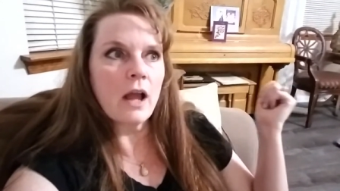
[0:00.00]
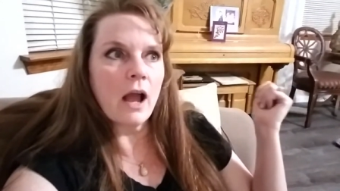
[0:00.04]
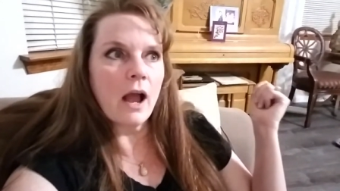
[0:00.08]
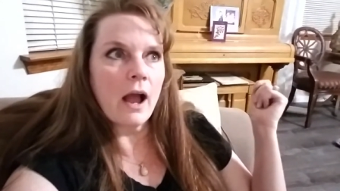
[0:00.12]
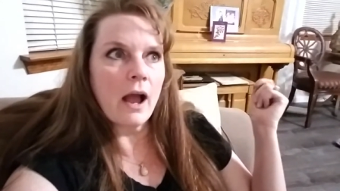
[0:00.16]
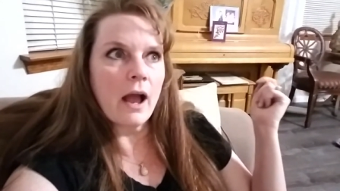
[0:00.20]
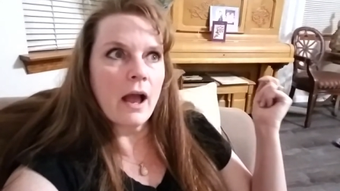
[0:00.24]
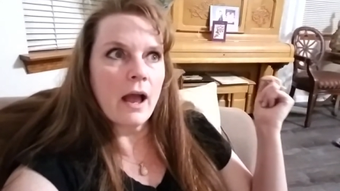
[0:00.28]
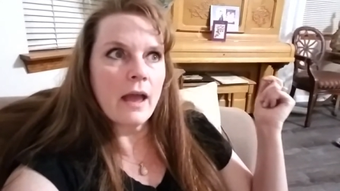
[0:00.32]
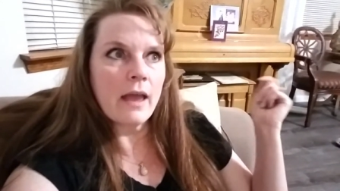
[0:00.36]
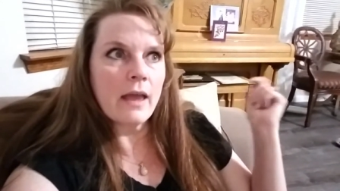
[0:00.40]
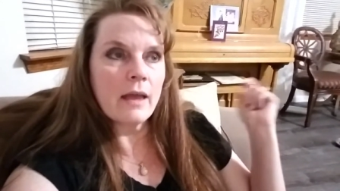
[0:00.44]

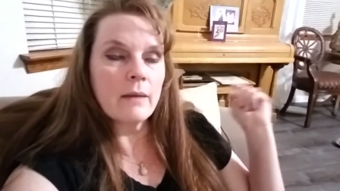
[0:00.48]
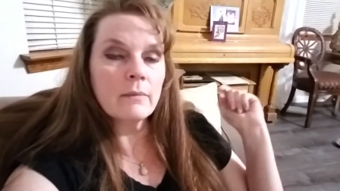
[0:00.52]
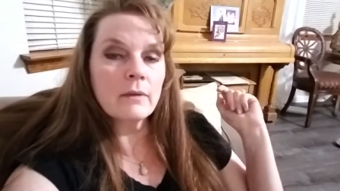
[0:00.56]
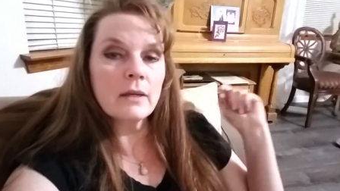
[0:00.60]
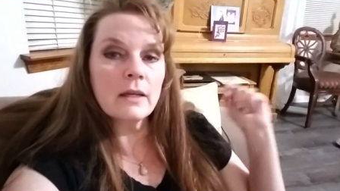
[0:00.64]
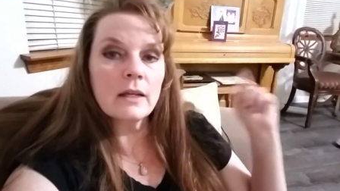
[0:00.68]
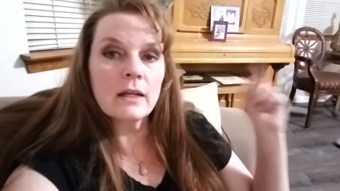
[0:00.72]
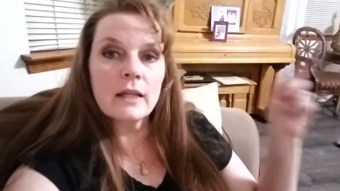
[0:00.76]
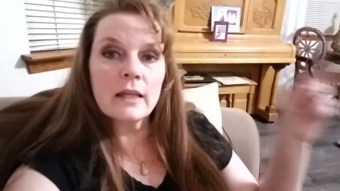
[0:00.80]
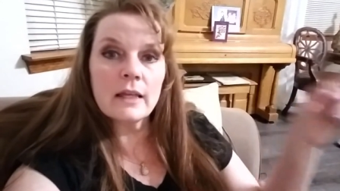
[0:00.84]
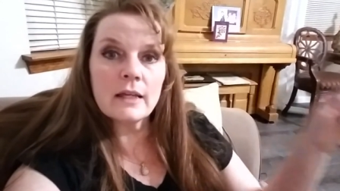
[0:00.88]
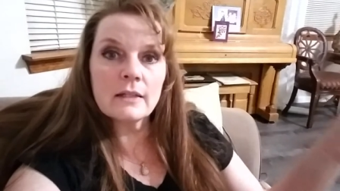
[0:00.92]
I am
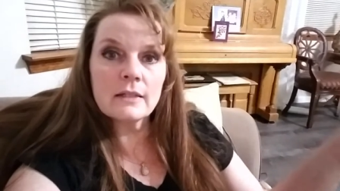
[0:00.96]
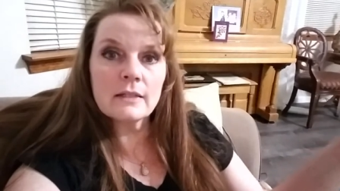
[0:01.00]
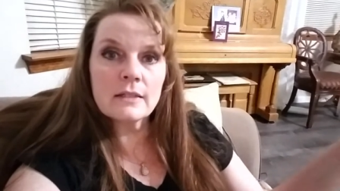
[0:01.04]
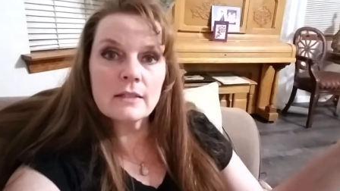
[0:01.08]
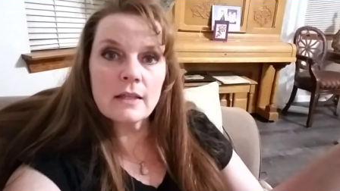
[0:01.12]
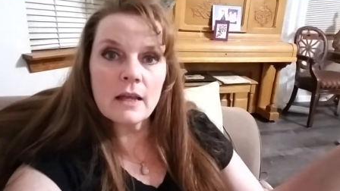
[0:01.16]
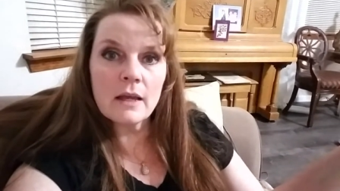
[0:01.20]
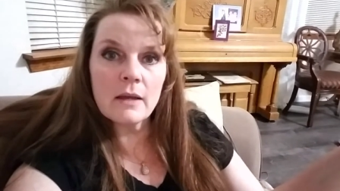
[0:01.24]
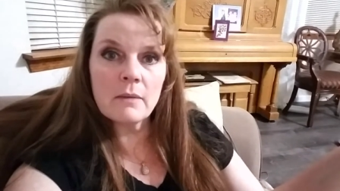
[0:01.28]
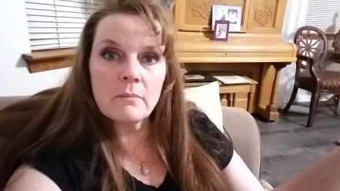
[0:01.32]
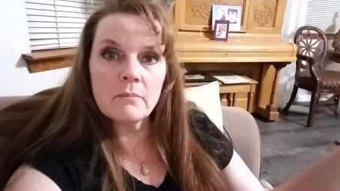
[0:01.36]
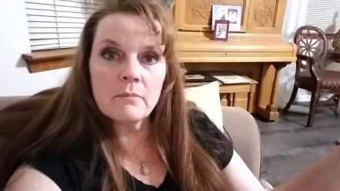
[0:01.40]
going to get
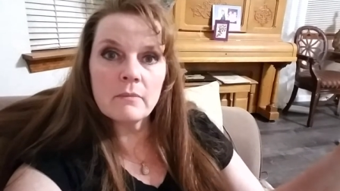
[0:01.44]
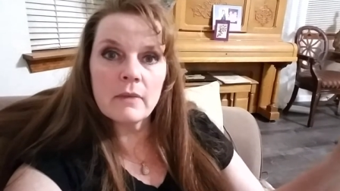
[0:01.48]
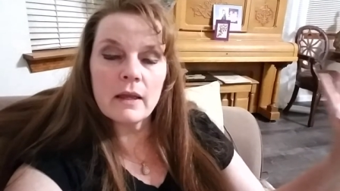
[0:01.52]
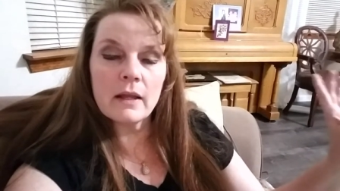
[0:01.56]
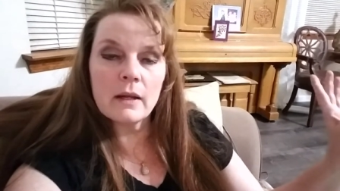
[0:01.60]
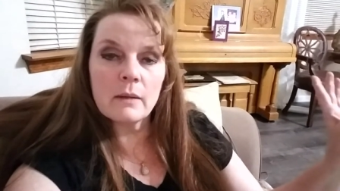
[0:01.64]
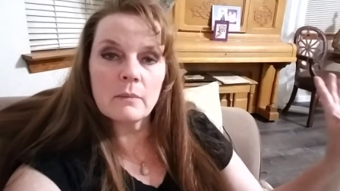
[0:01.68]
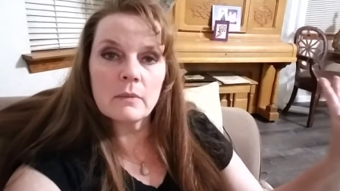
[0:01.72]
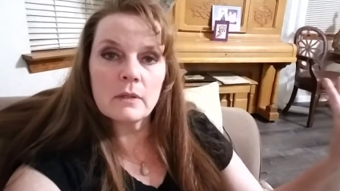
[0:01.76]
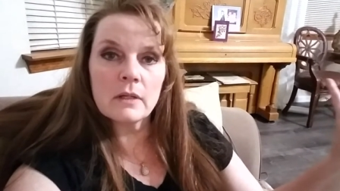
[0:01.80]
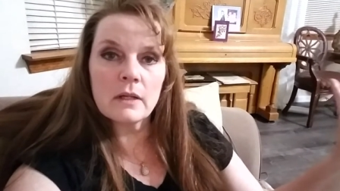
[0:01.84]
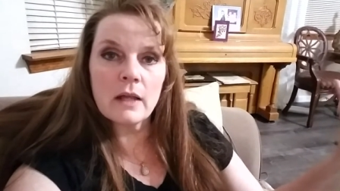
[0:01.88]
some and
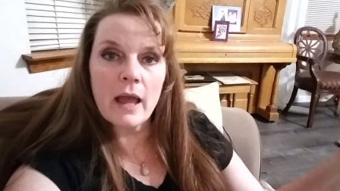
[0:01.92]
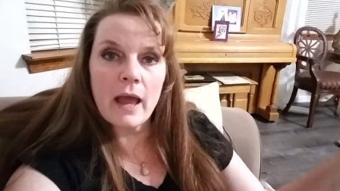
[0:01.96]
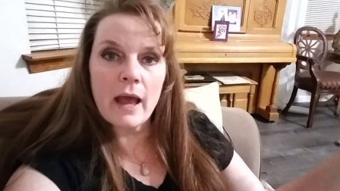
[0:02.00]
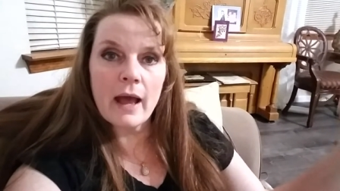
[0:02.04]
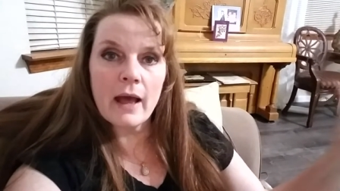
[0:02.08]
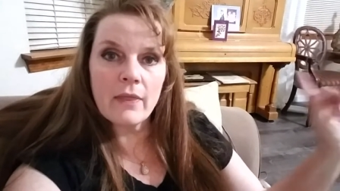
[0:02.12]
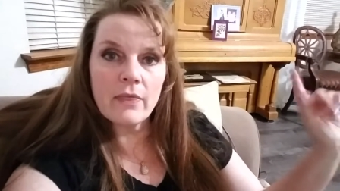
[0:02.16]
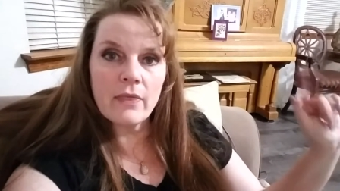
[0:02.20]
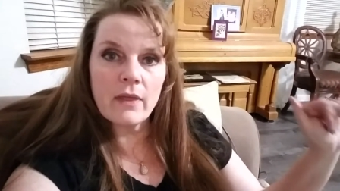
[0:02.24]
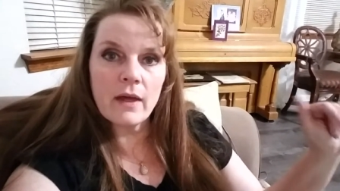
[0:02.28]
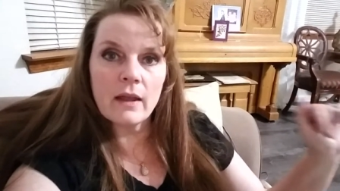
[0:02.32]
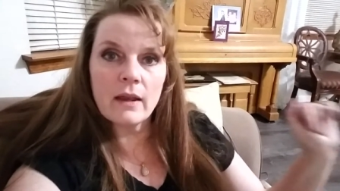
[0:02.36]
I'm going to
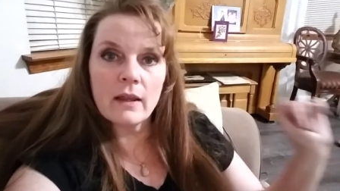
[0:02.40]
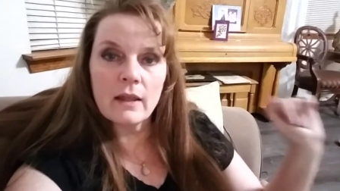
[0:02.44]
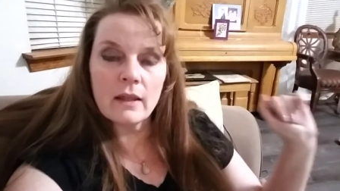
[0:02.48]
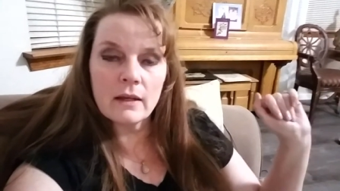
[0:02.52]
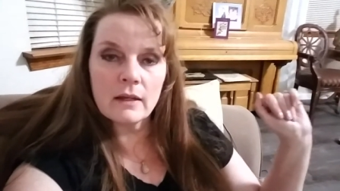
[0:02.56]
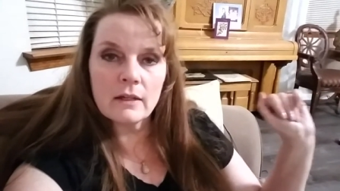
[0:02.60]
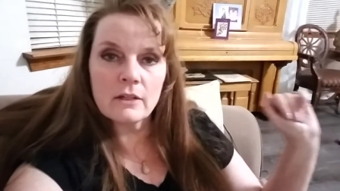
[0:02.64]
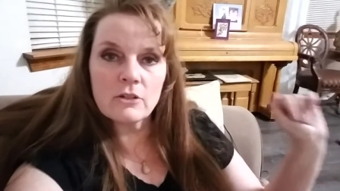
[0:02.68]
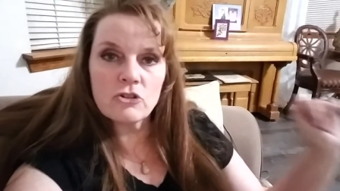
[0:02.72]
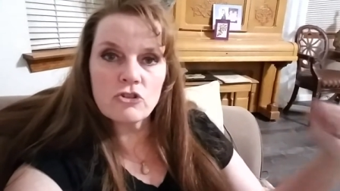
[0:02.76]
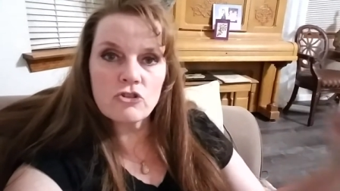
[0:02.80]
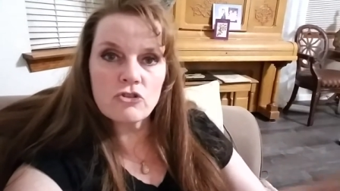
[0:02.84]
add that in
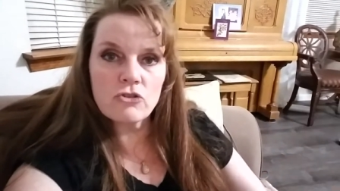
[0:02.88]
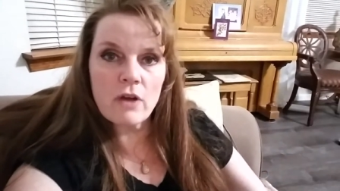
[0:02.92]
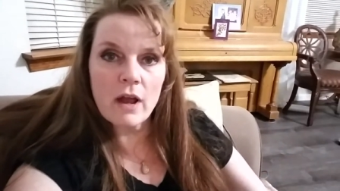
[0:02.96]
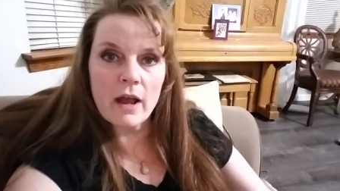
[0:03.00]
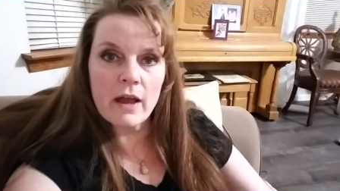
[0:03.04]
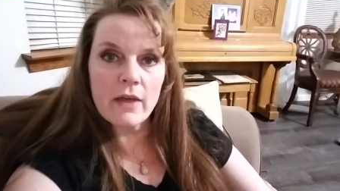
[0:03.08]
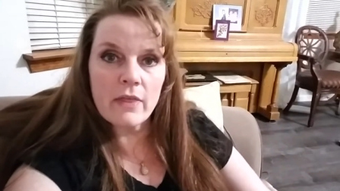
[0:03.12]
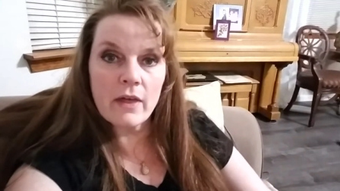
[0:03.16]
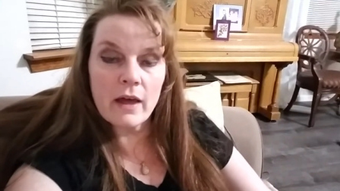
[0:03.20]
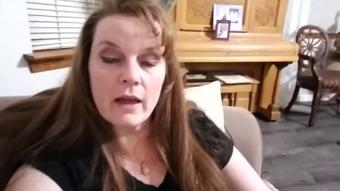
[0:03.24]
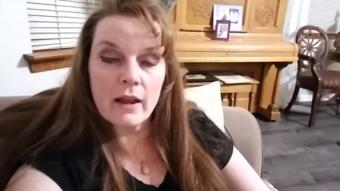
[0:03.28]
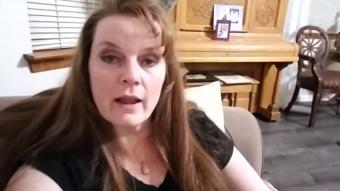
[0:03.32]
and
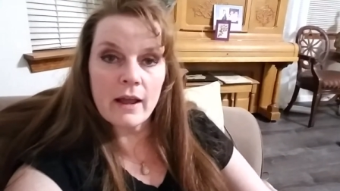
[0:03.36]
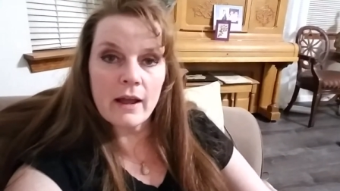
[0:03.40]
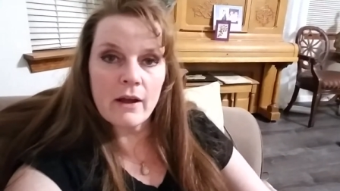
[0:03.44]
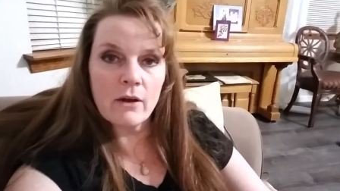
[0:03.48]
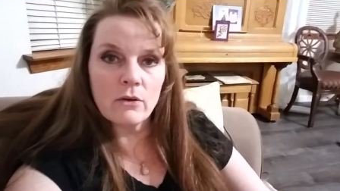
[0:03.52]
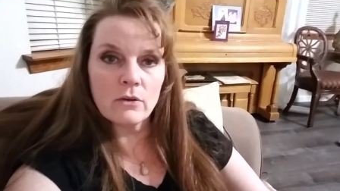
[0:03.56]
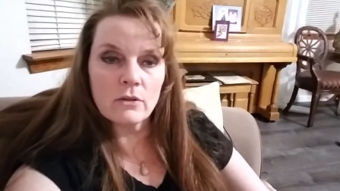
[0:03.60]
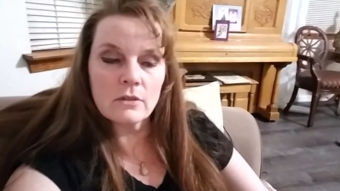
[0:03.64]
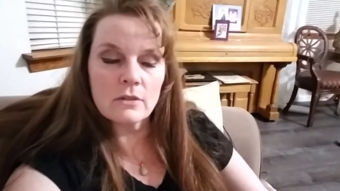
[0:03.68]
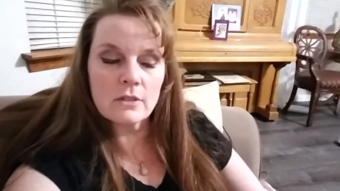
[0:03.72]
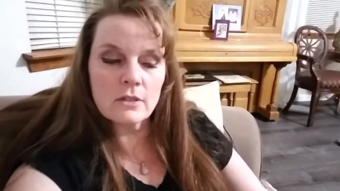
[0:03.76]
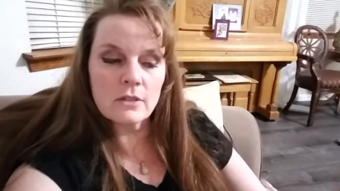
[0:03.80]
try that
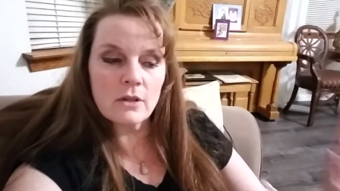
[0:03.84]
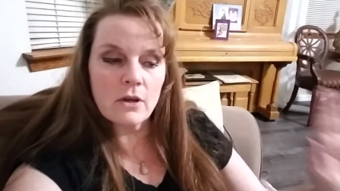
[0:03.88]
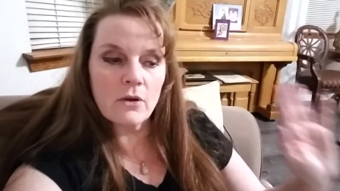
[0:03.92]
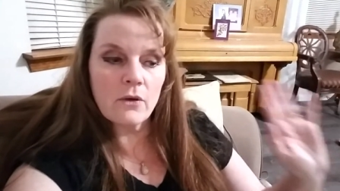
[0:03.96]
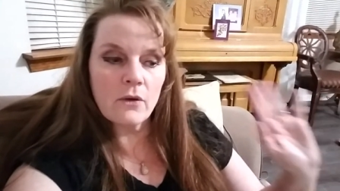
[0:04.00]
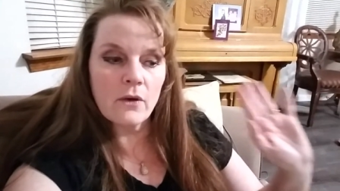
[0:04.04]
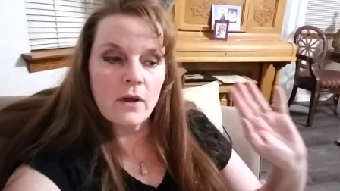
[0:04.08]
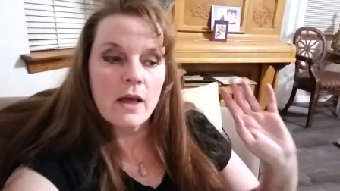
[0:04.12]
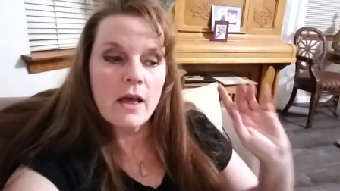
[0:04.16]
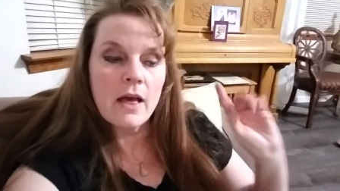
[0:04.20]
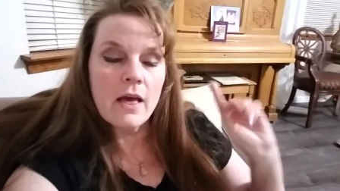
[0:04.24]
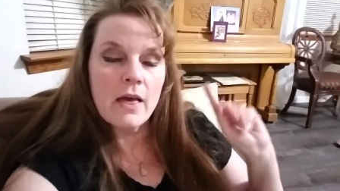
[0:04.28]
out. So